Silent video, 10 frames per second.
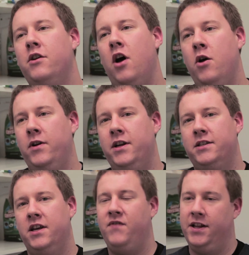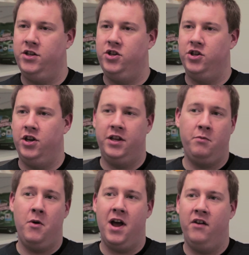Not only is the advantage that they
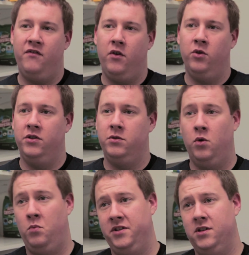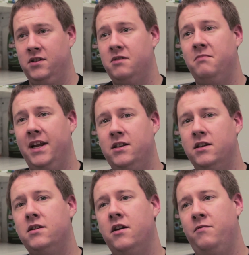won't have un unwanted
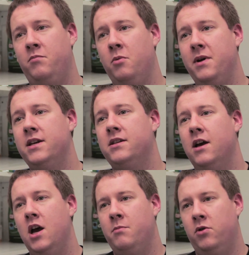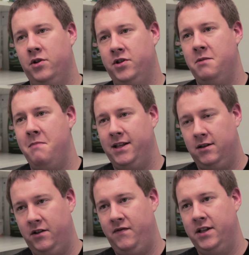litters of puppies, but also the medical
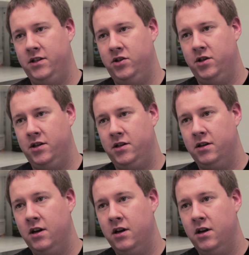advantages.